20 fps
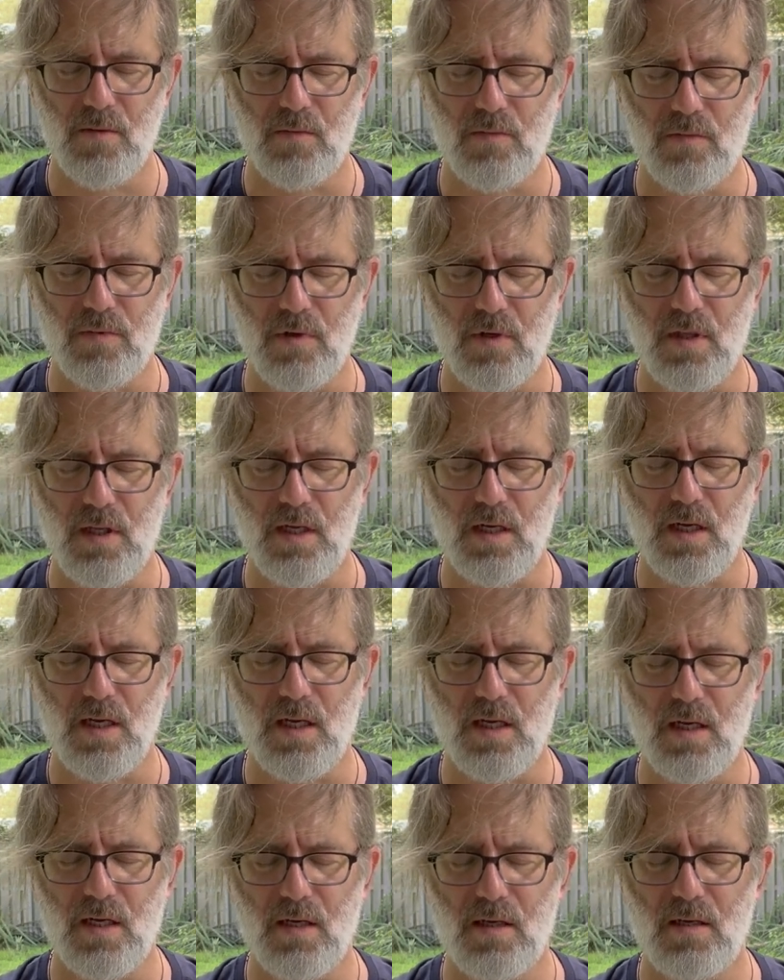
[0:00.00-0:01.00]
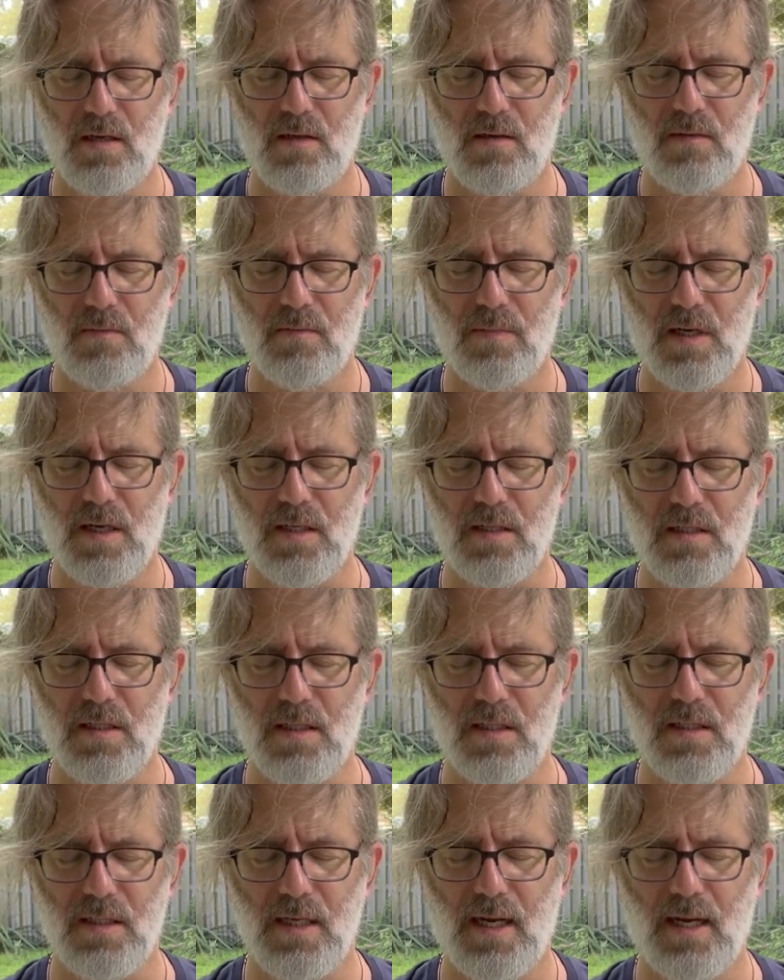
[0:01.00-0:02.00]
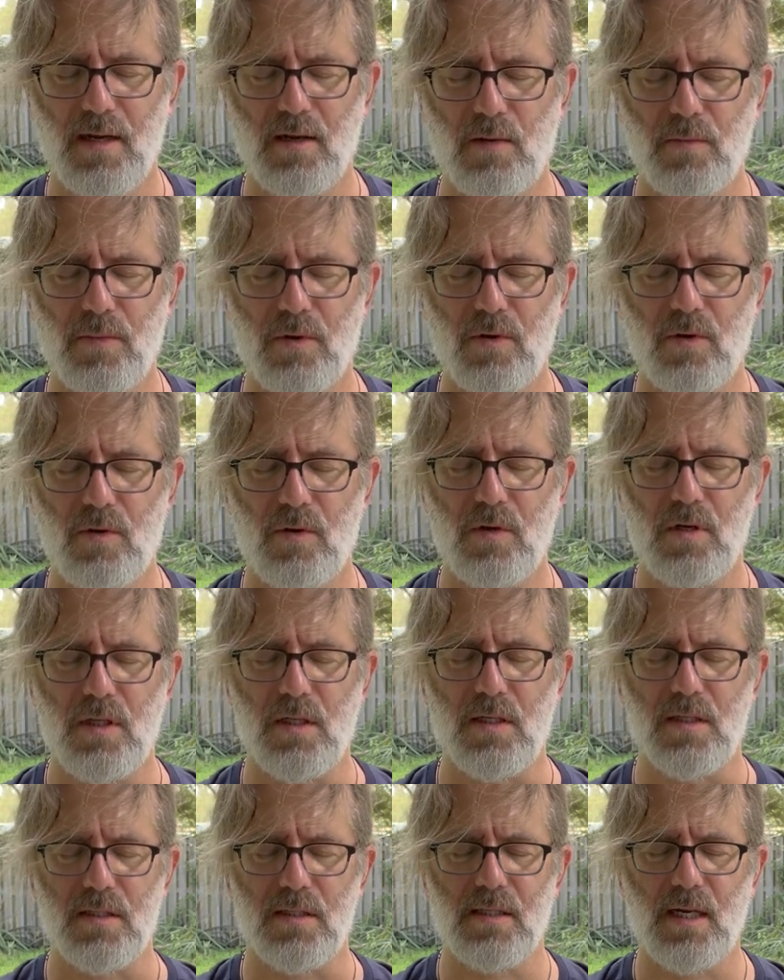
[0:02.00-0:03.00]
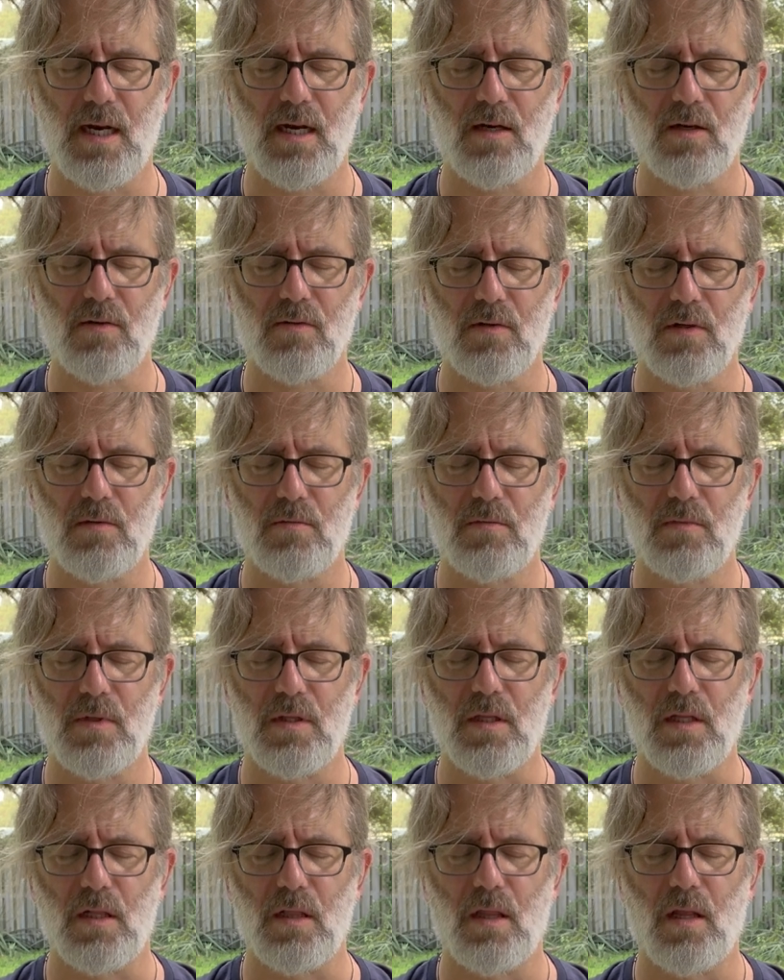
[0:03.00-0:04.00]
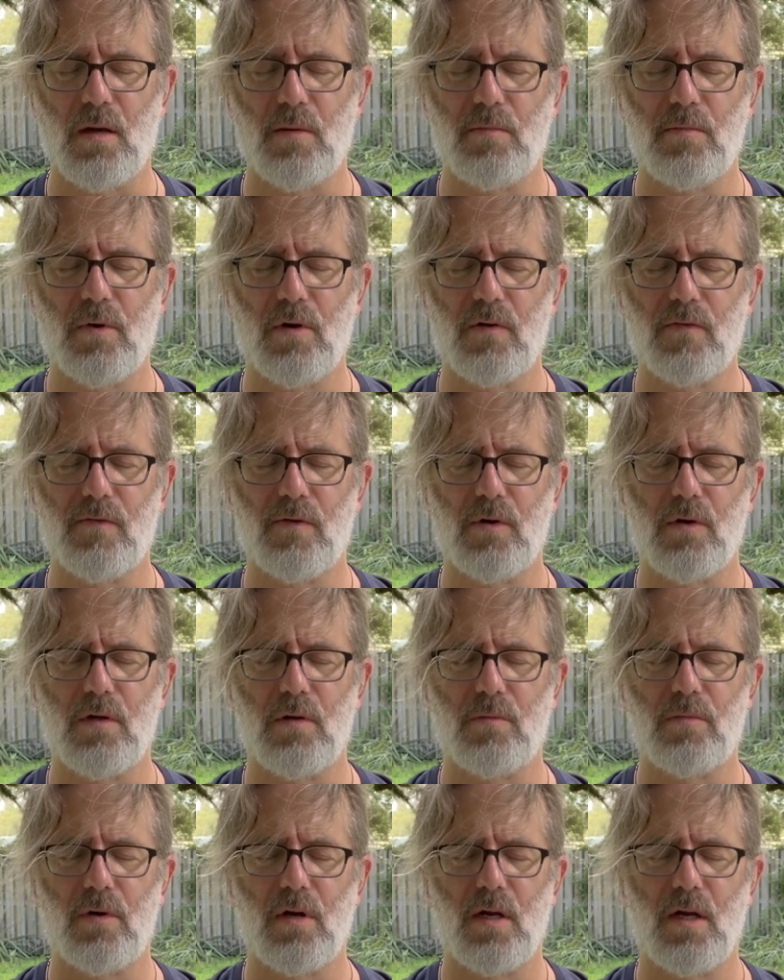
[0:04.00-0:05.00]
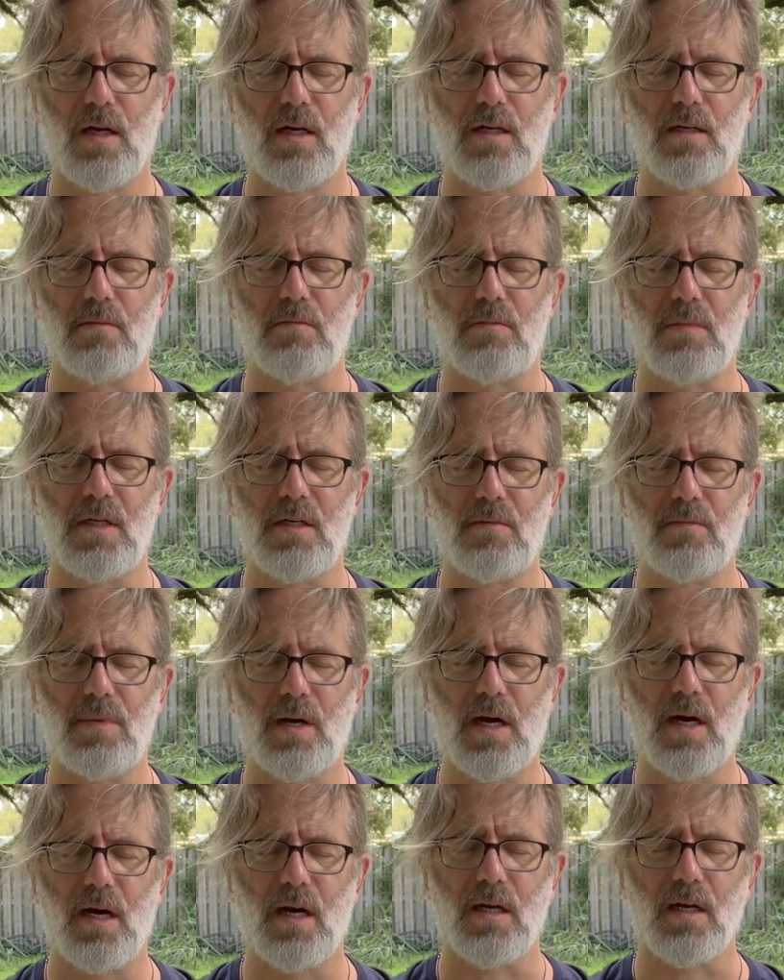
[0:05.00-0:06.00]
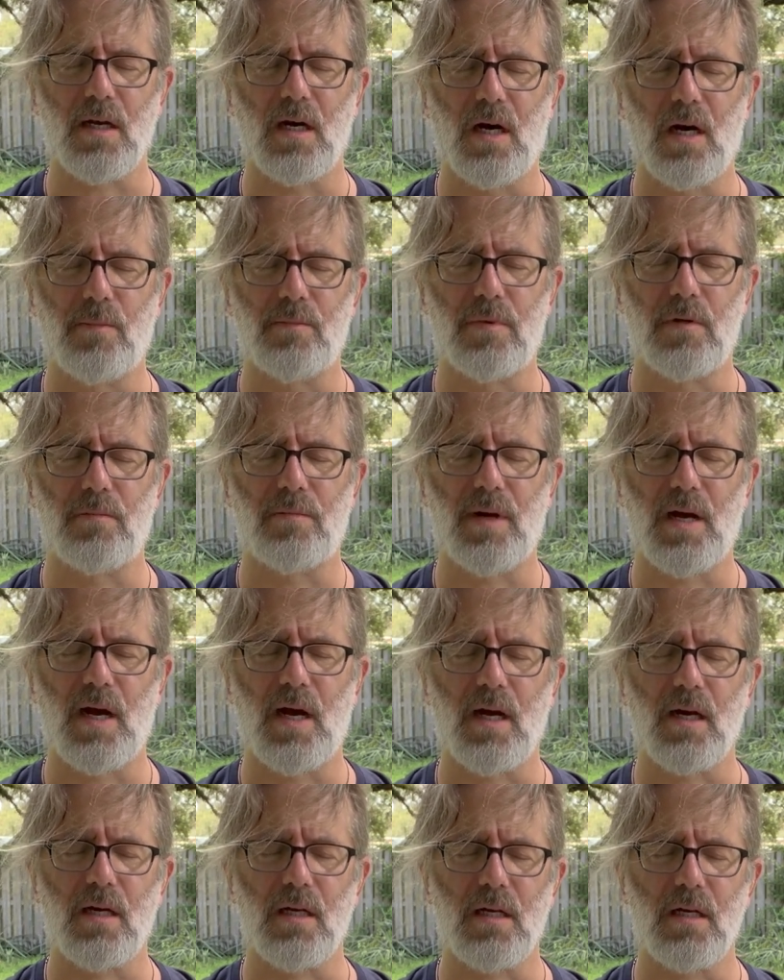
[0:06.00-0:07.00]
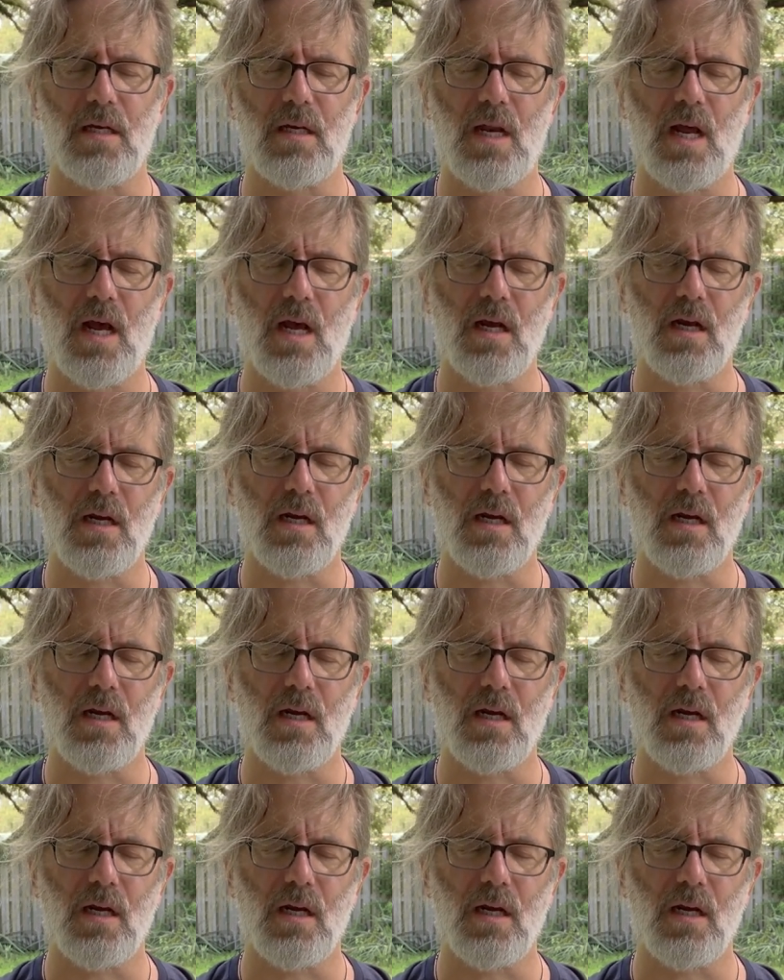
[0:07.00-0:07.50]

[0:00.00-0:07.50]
Breathing in past the tailbone and the sacrum and the lumbar vertebrae and mid-back, upper back, neck,